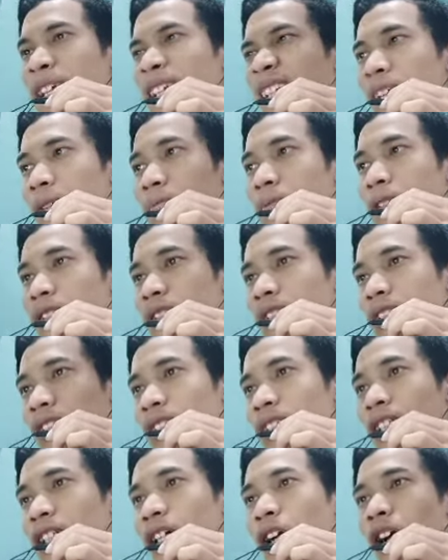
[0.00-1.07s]
Number
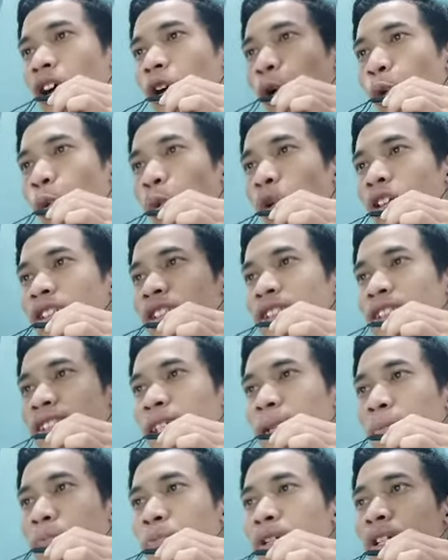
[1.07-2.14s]
3. Wash the
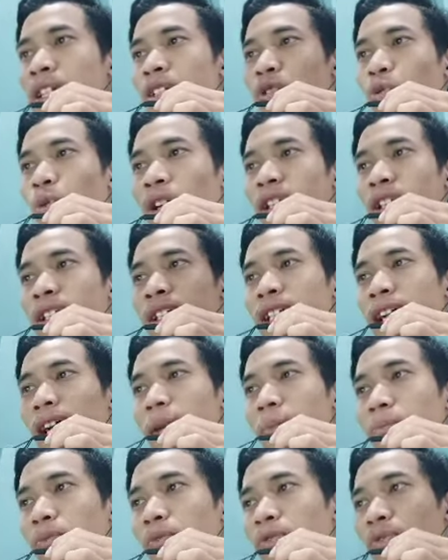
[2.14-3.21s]
sample in water
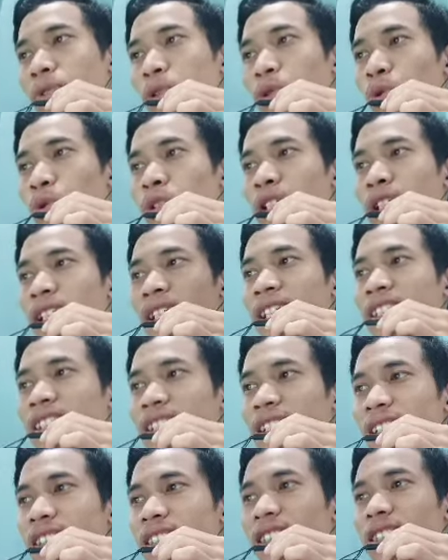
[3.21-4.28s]
and move to the
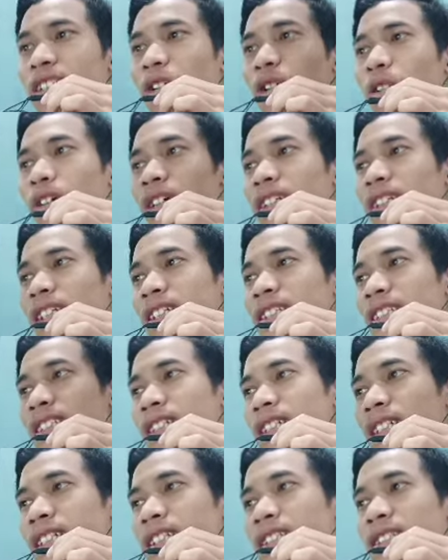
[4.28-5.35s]
next grid
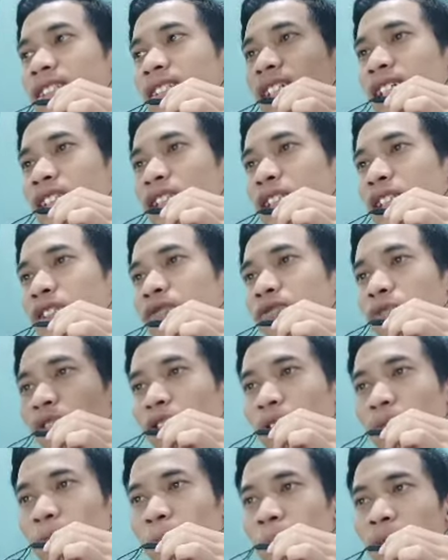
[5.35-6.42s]
orientation the starches
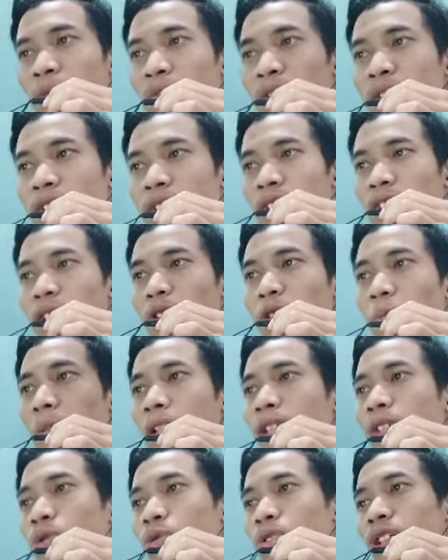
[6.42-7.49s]
from the previous grid
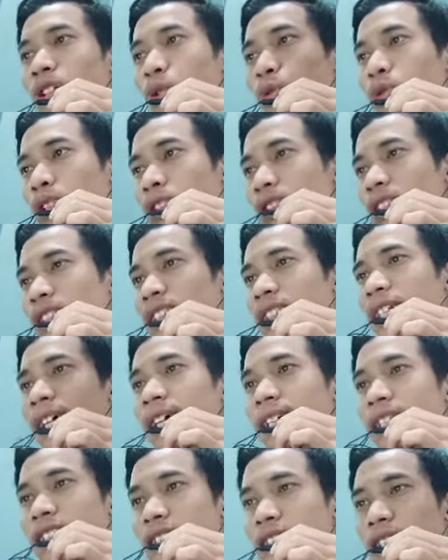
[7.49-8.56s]
normal to the rotation
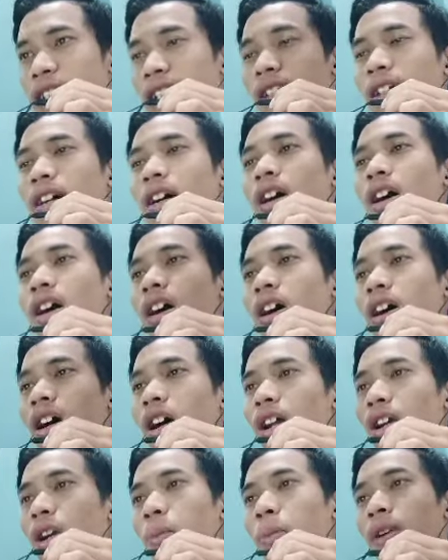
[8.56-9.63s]
direction.
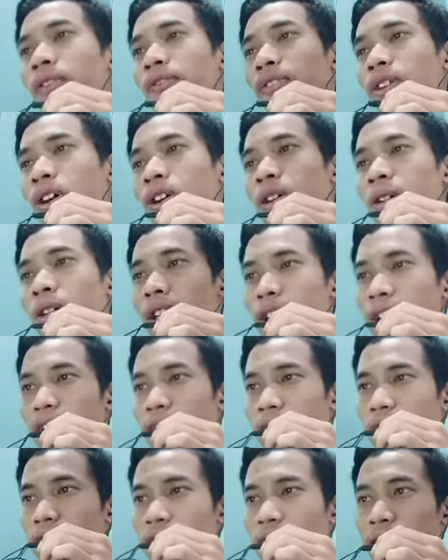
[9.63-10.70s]
Number 4.
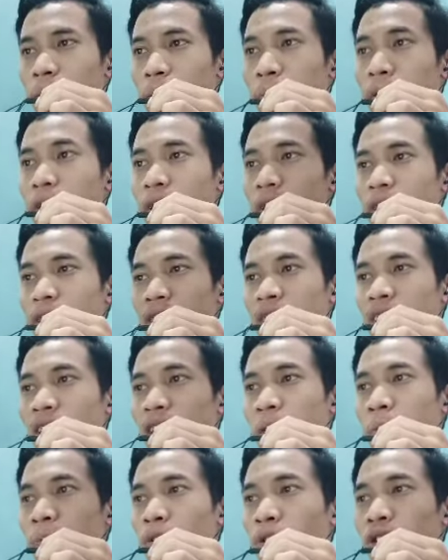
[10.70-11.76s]
Repeat the
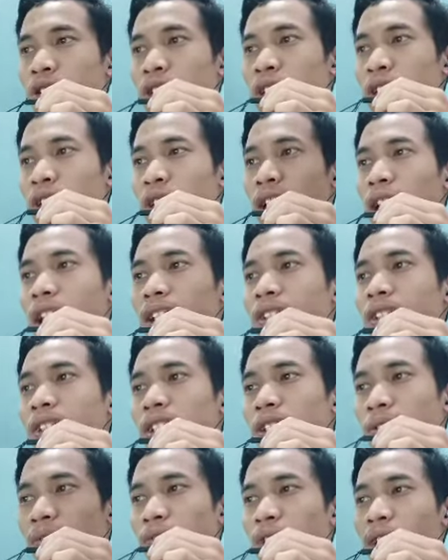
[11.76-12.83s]
grinding procedure
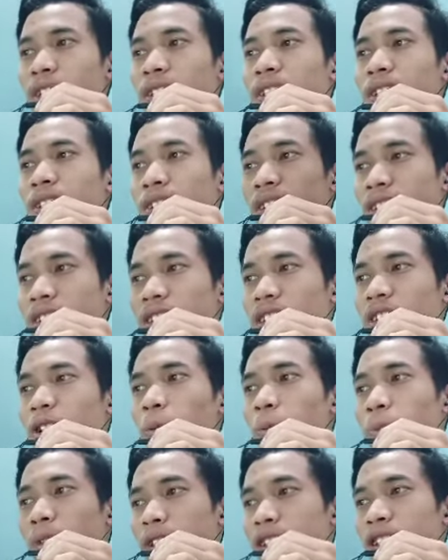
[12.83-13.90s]
until the final grinding
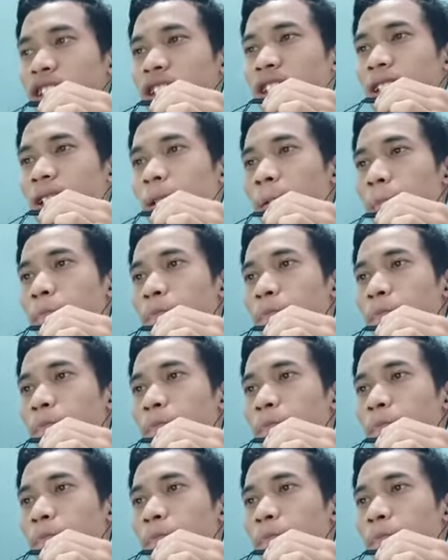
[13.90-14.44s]
operation.